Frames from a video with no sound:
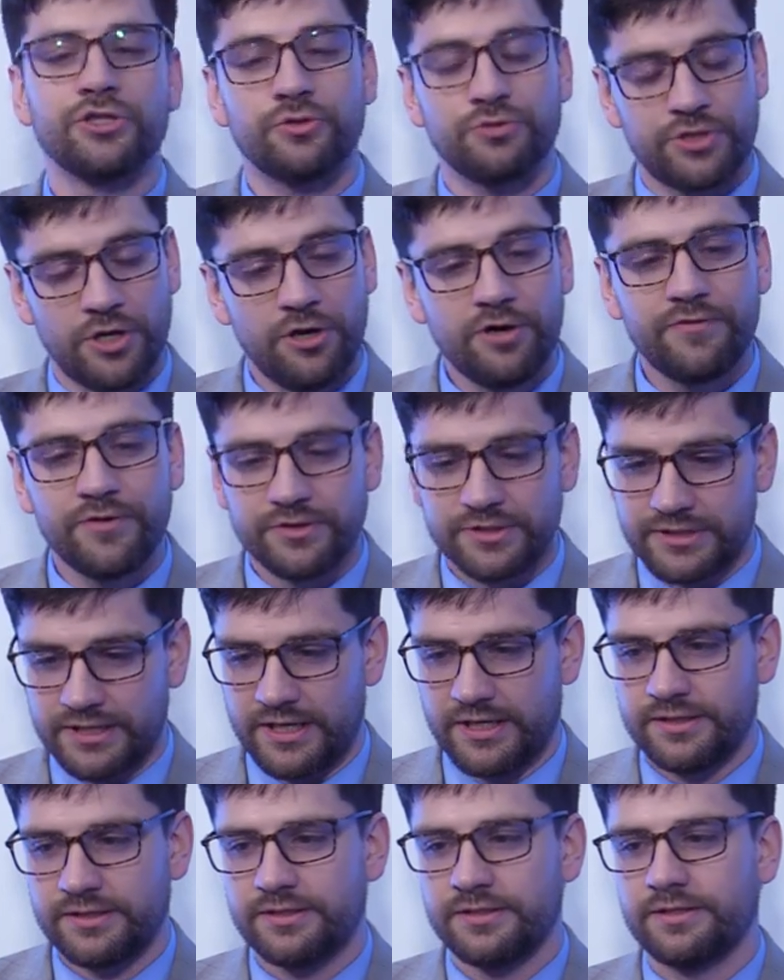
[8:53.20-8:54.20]
So Tocqueville
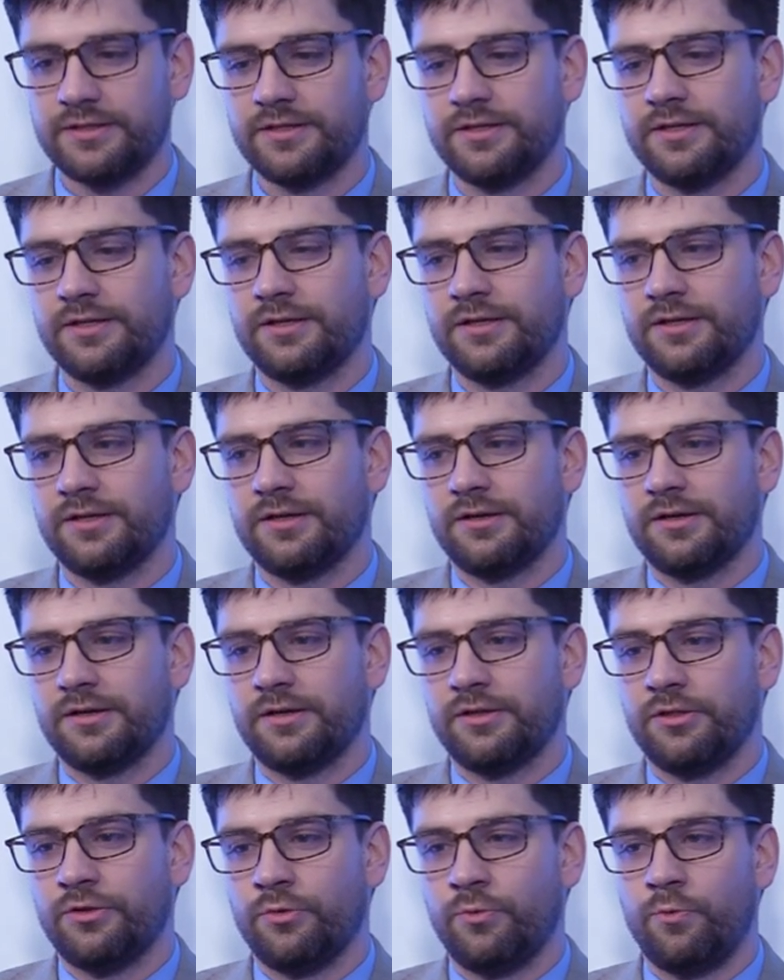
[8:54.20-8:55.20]
says,
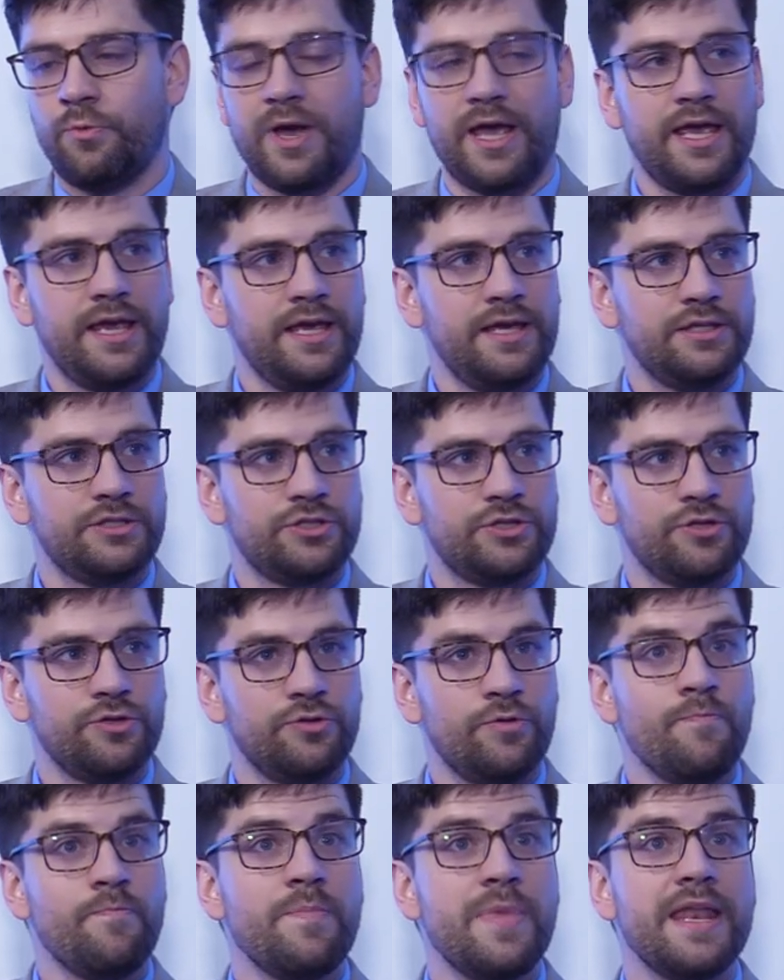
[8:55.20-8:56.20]
the way
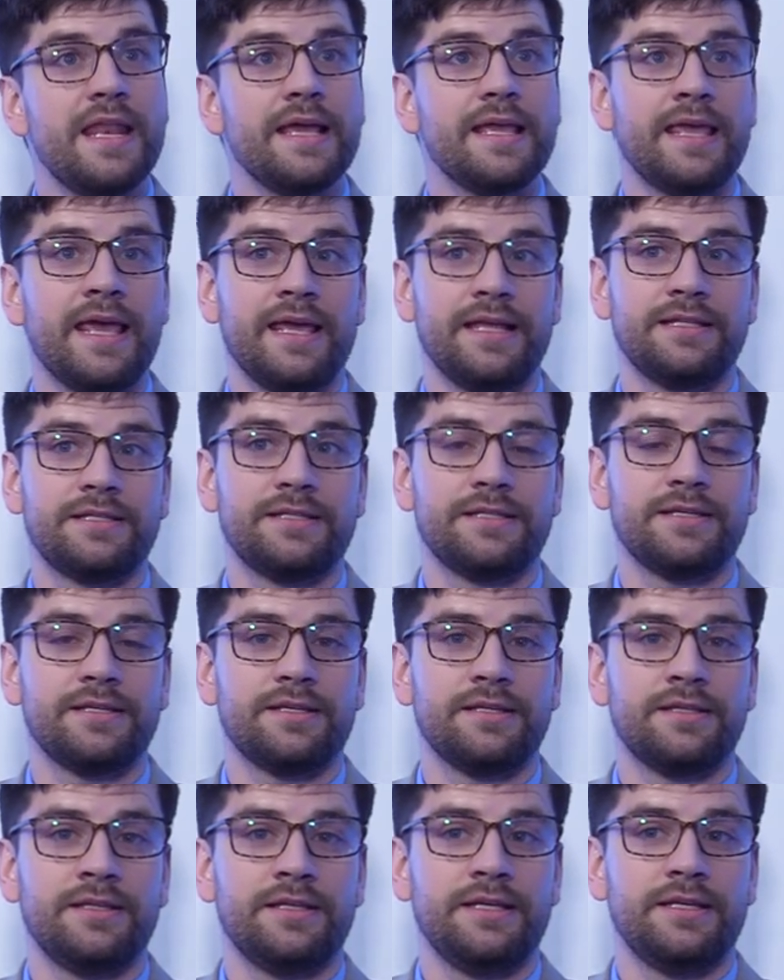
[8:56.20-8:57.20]
to mitigate
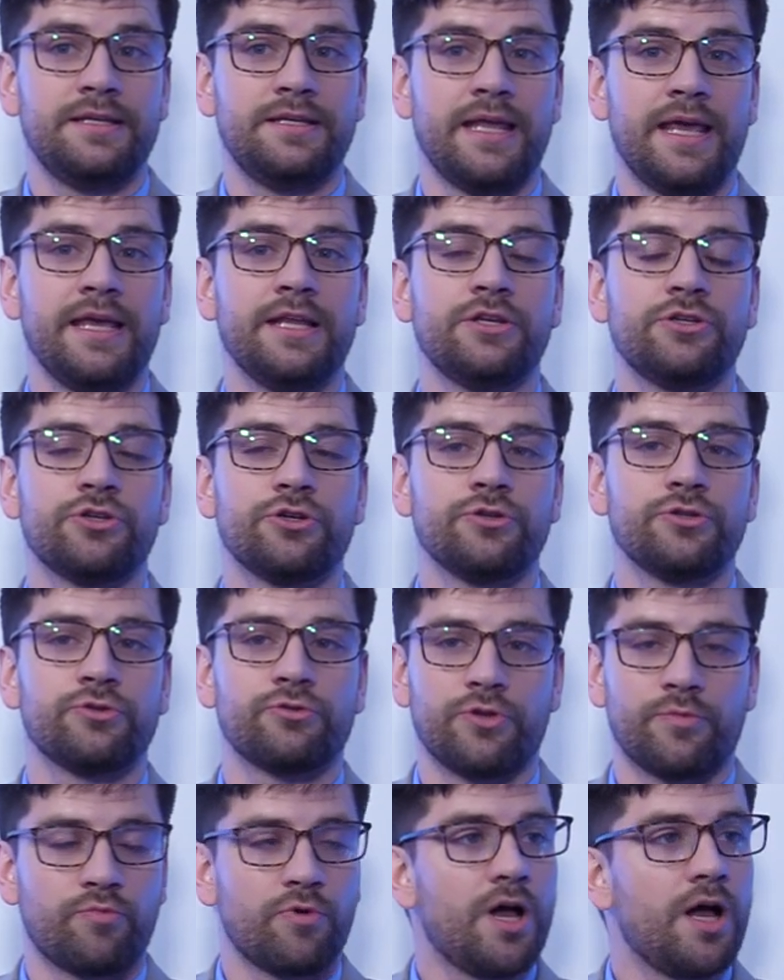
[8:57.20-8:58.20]
the dangers
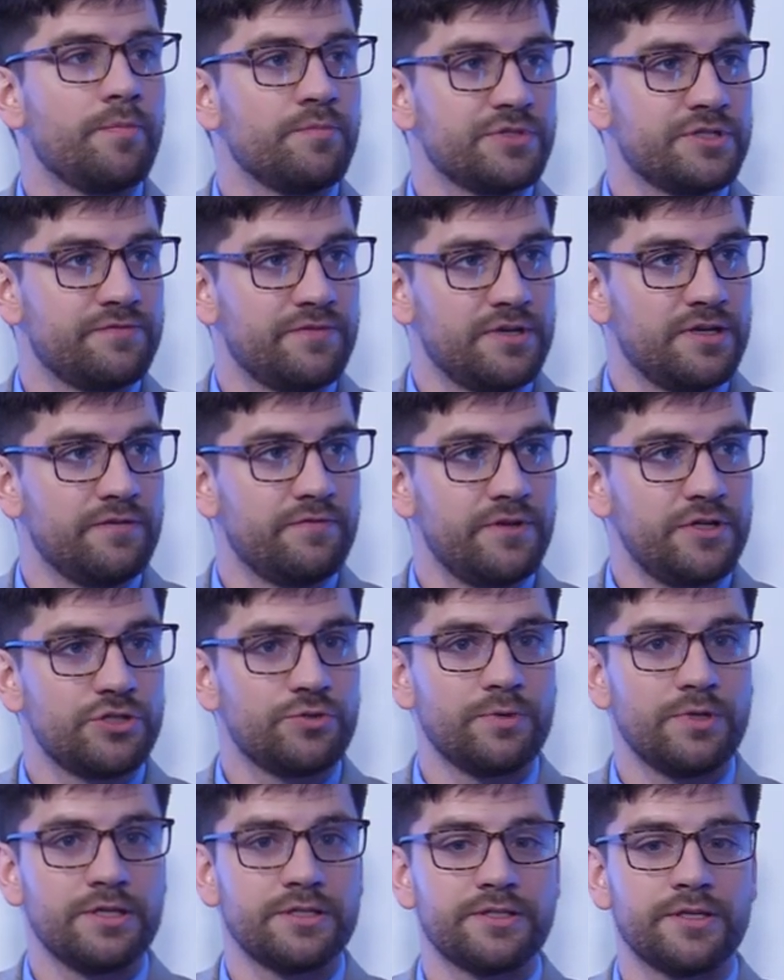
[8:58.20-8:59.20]
or the problems of
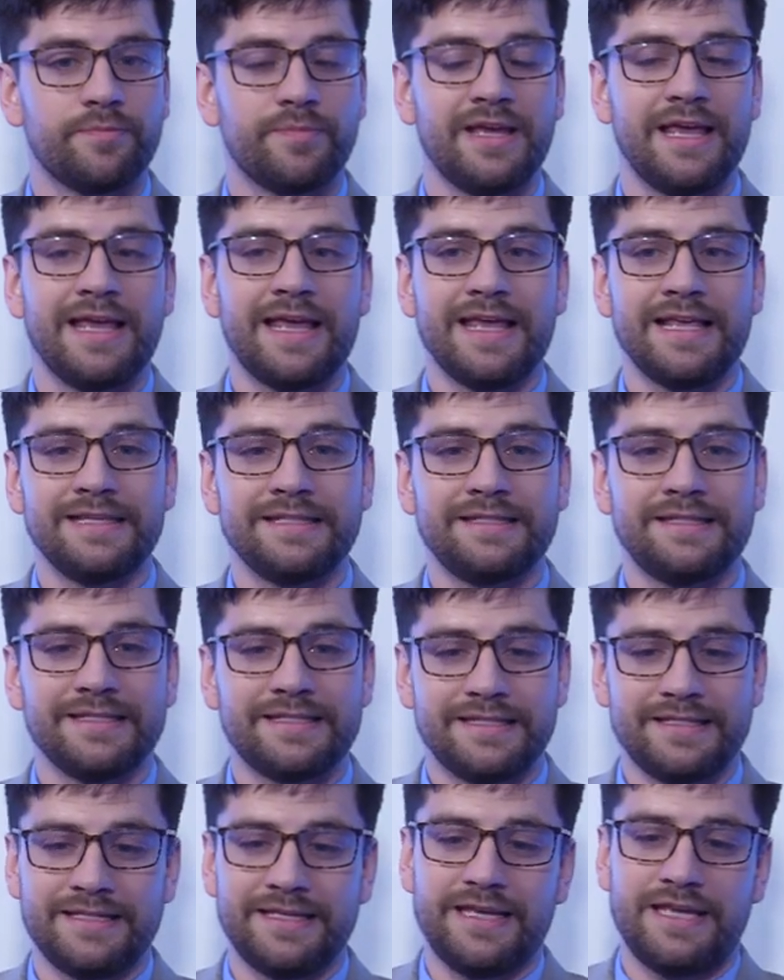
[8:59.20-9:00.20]
individualism is to
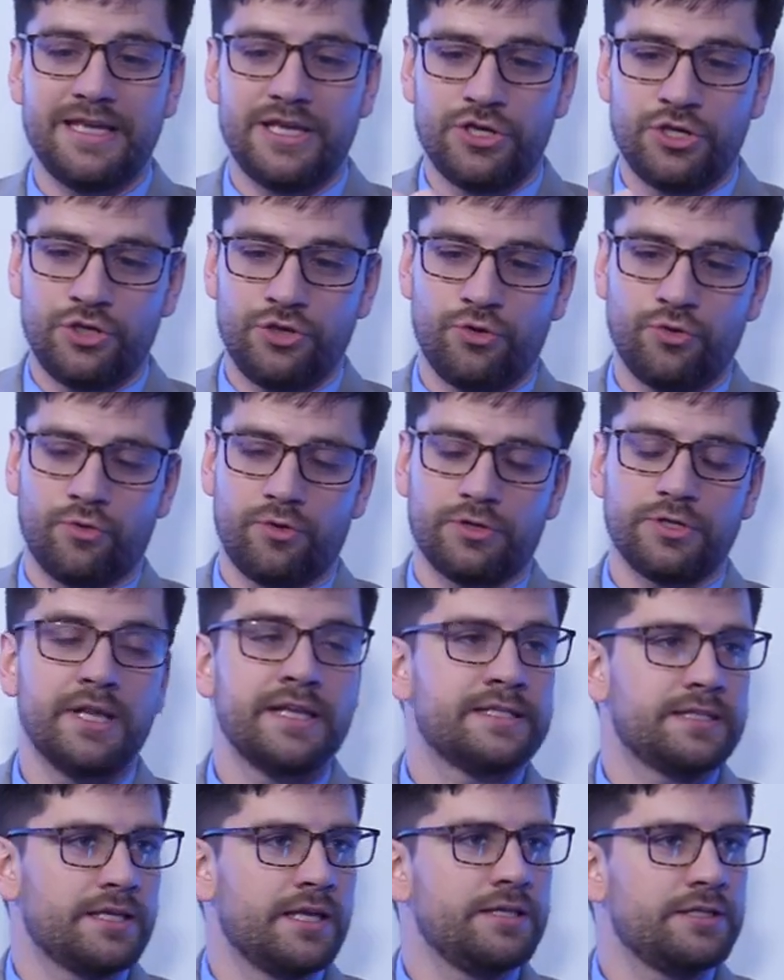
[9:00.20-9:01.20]
see your,
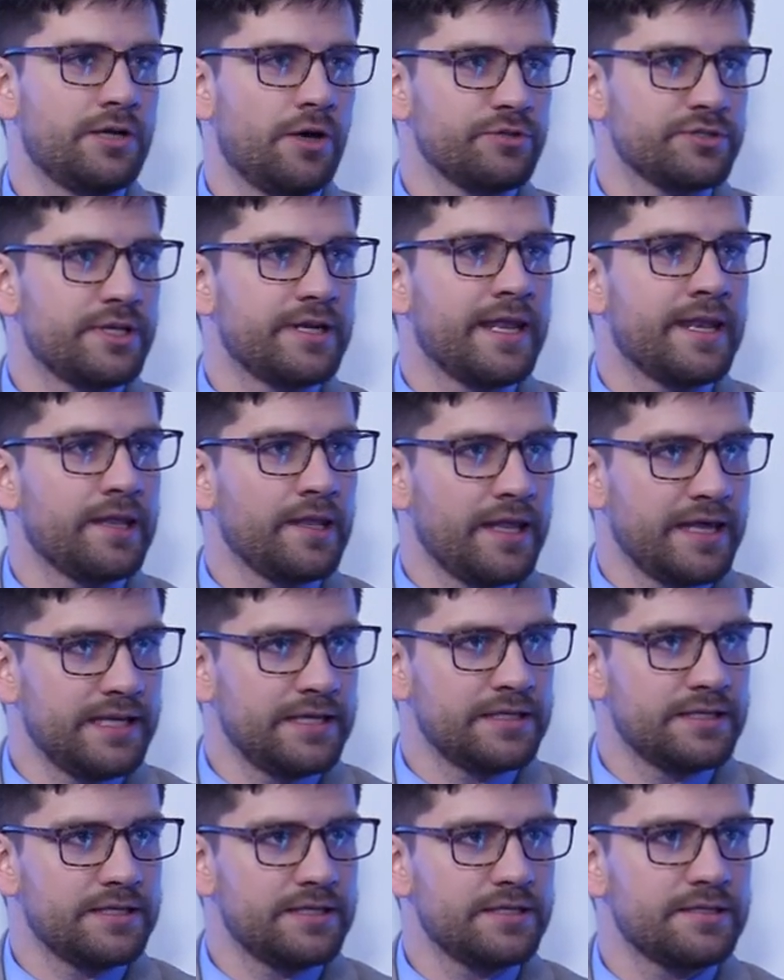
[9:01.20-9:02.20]
he calls it
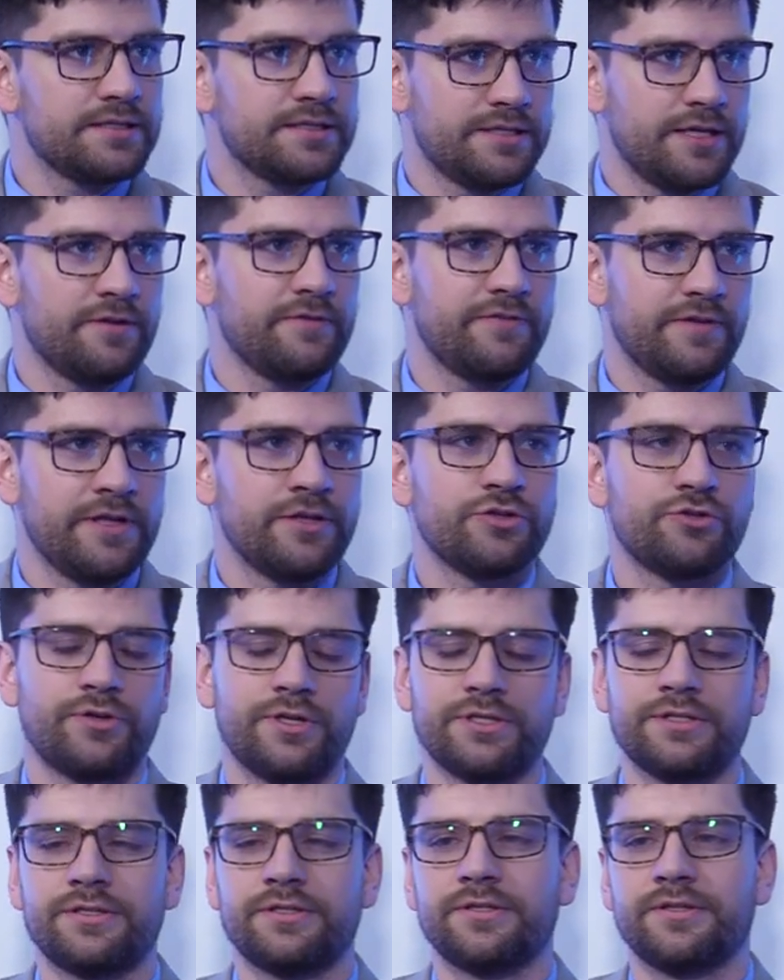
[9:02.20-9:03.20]
enlightened
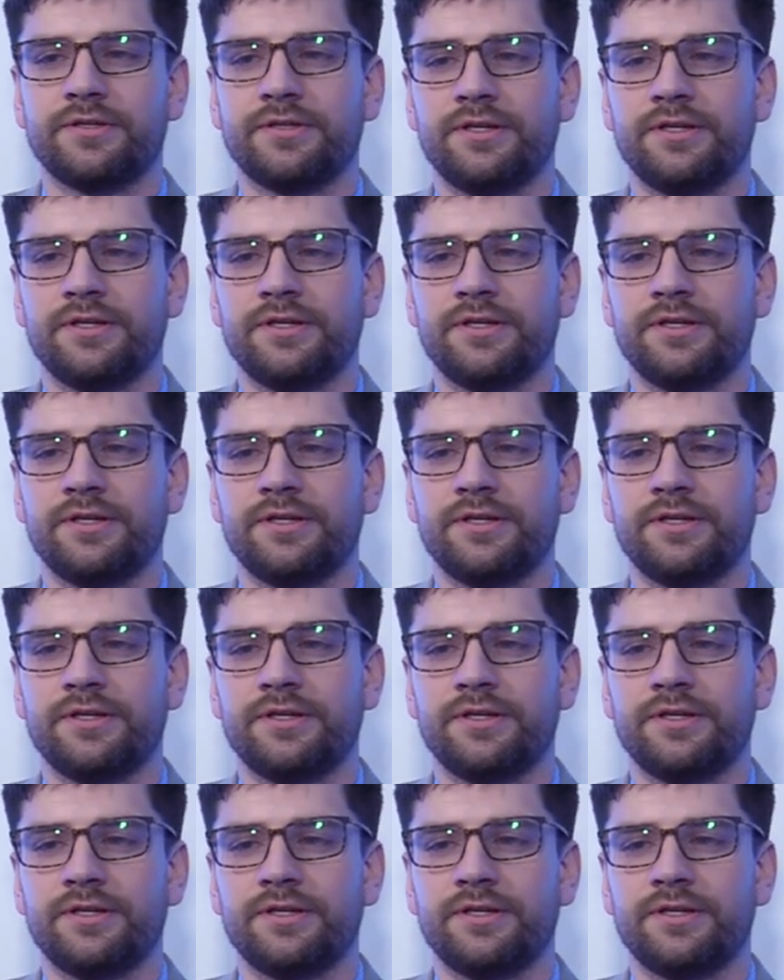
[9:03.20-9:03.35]
self-interest,